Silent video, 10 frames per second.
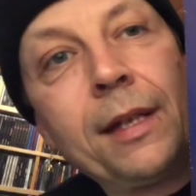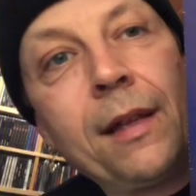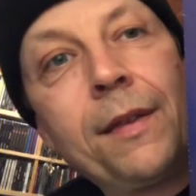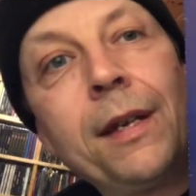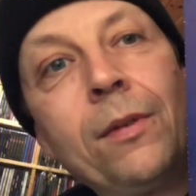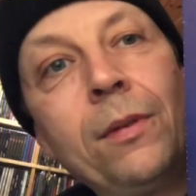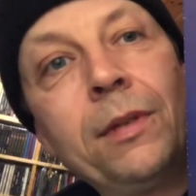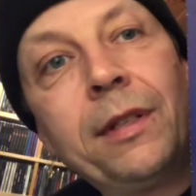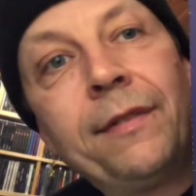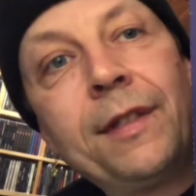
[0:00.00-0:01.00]
I think
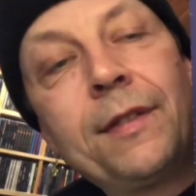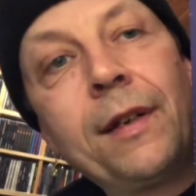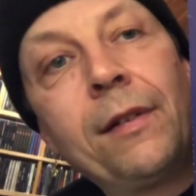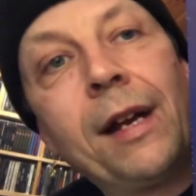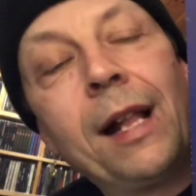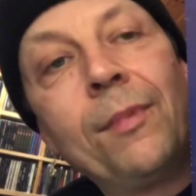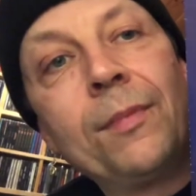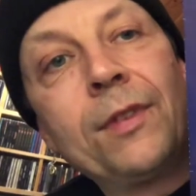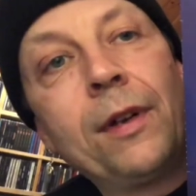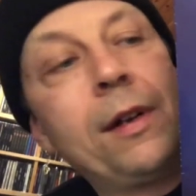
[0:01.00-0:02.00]
all of his other
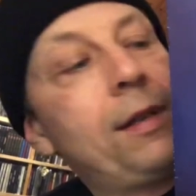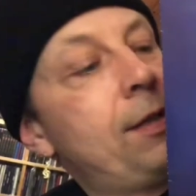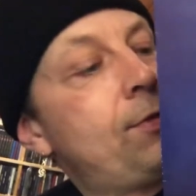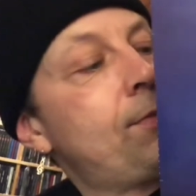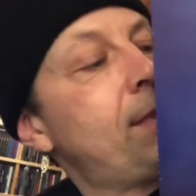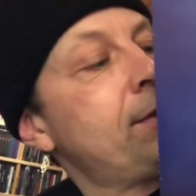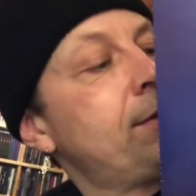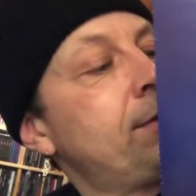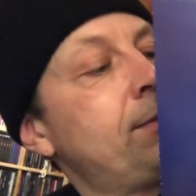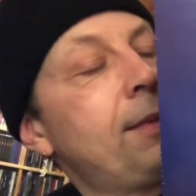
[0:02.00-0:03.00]
albums are instrumental,